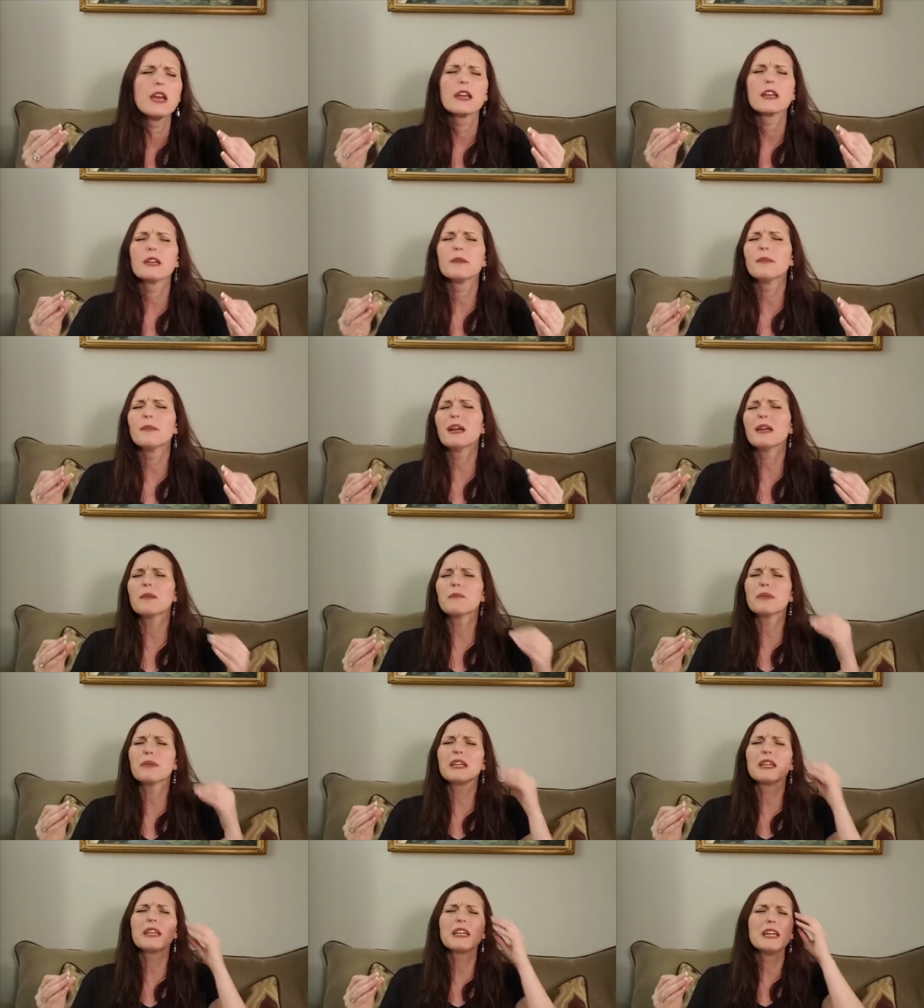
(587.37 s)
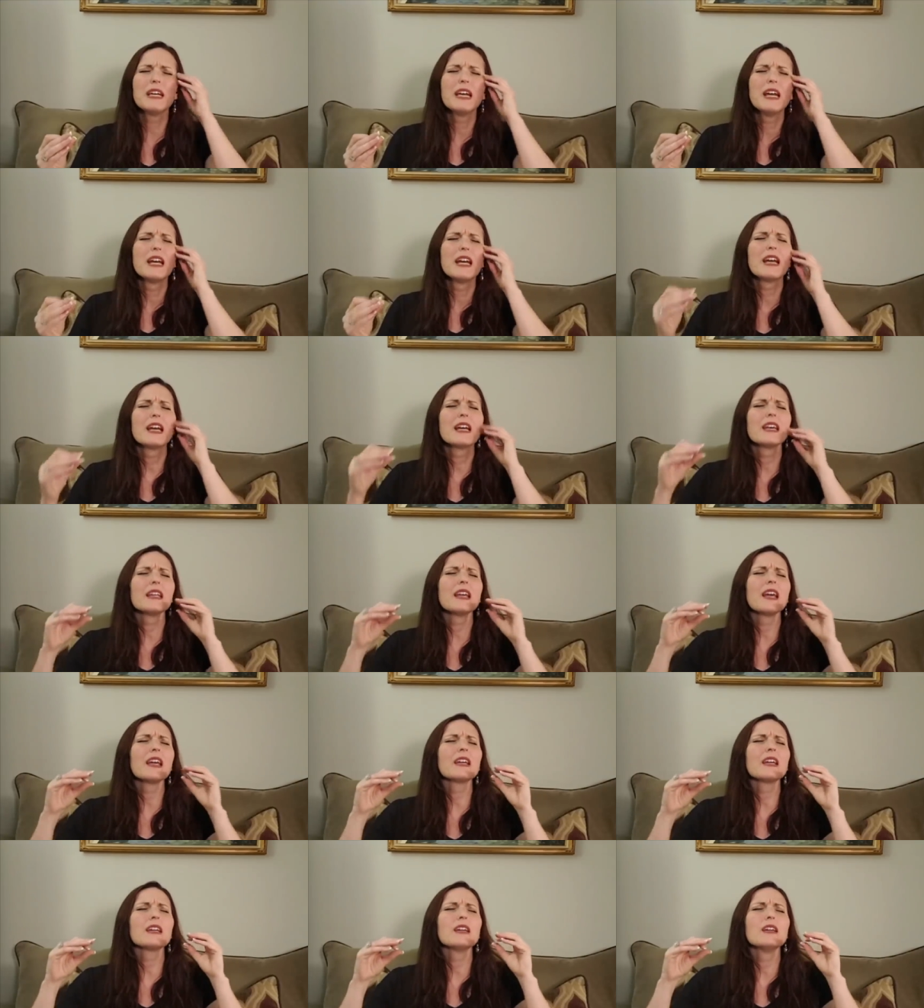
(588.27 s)
It might be in
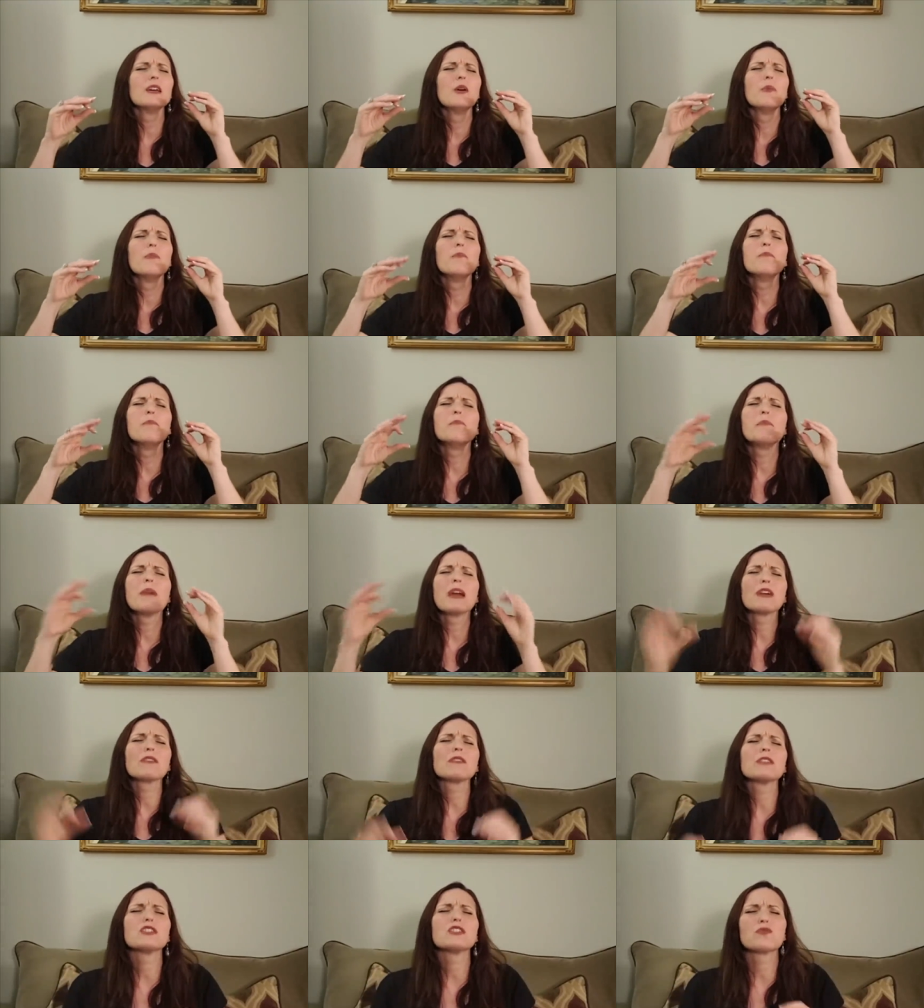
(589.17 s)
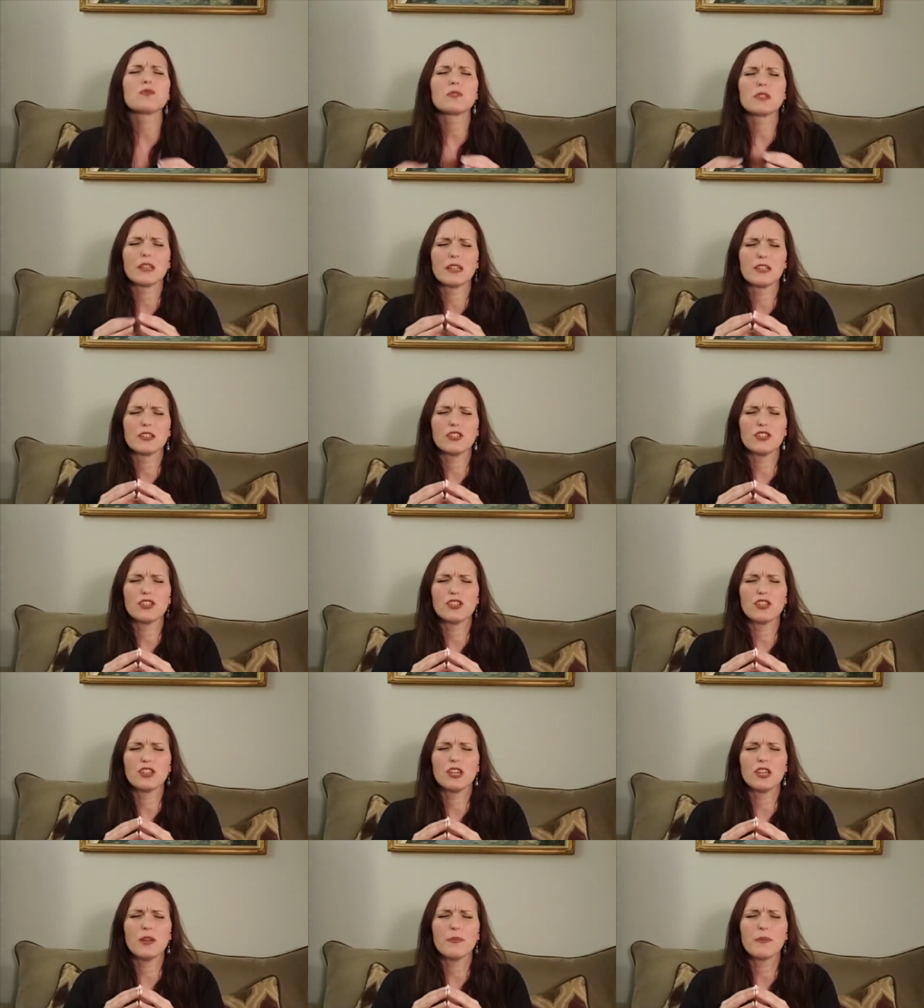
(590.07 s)
a marriage
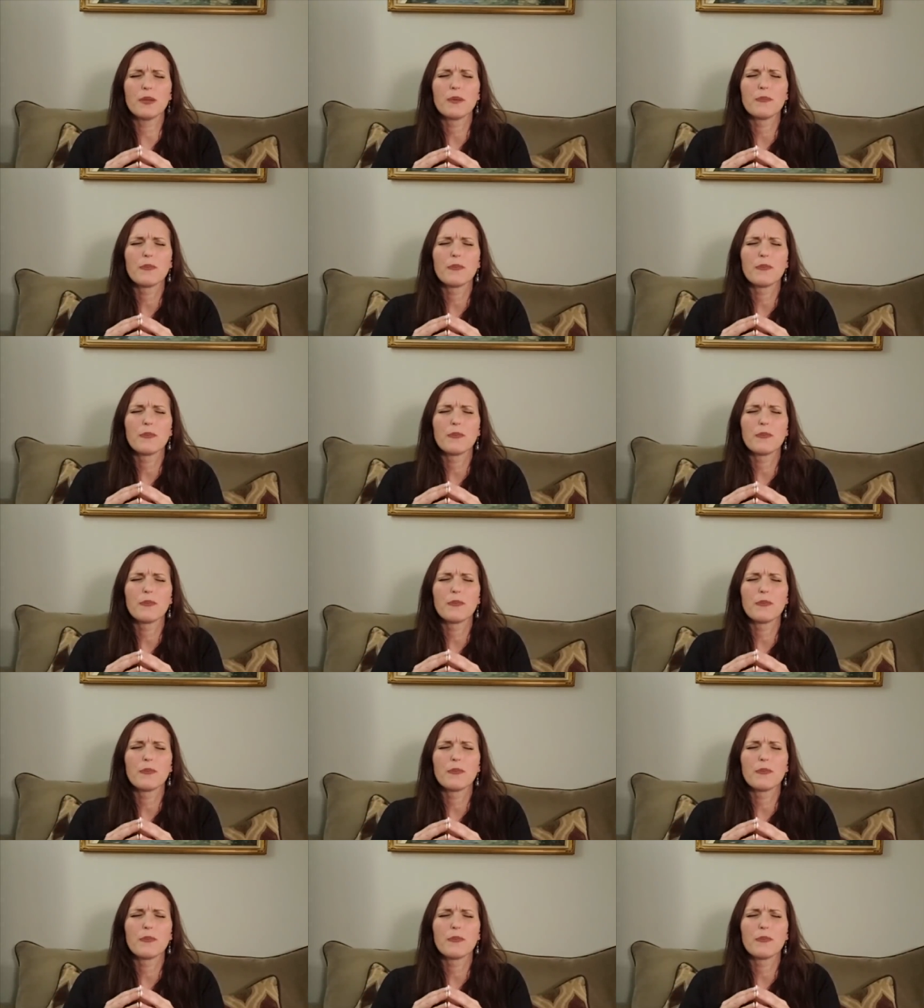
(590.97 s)
relationship